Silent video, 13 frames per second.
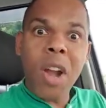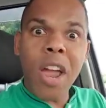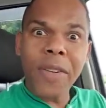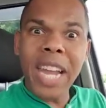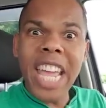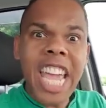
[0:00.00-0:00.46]

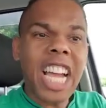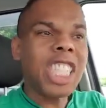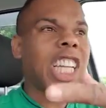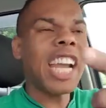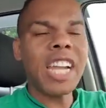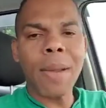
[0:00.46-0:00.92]
Pray for the
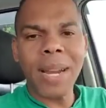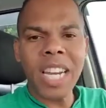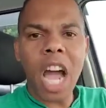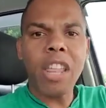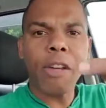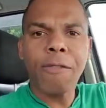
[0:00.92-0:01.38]
Haitian them
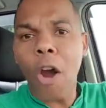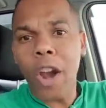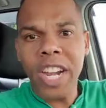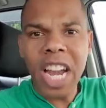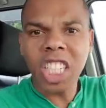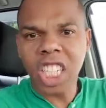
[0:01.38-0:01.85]
and the other
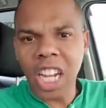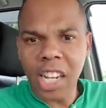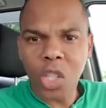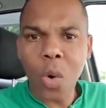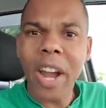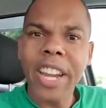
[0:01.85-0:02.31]
foreign
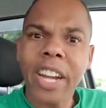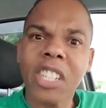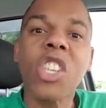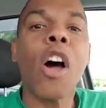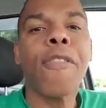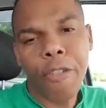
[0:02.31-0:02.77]
nationals who are
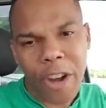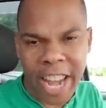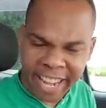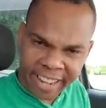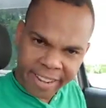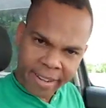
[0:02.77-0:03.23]
here
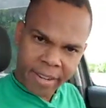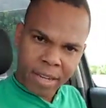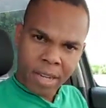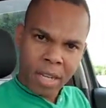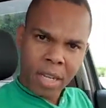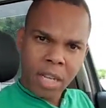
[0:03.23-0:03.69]
suffering.
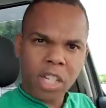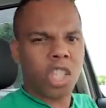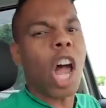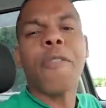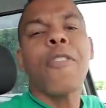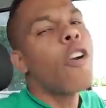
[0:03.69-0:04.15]

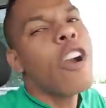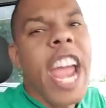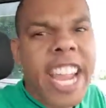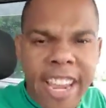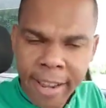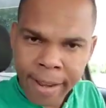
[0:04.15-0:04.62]

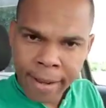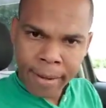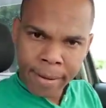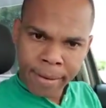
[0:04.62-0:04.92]
Suffering!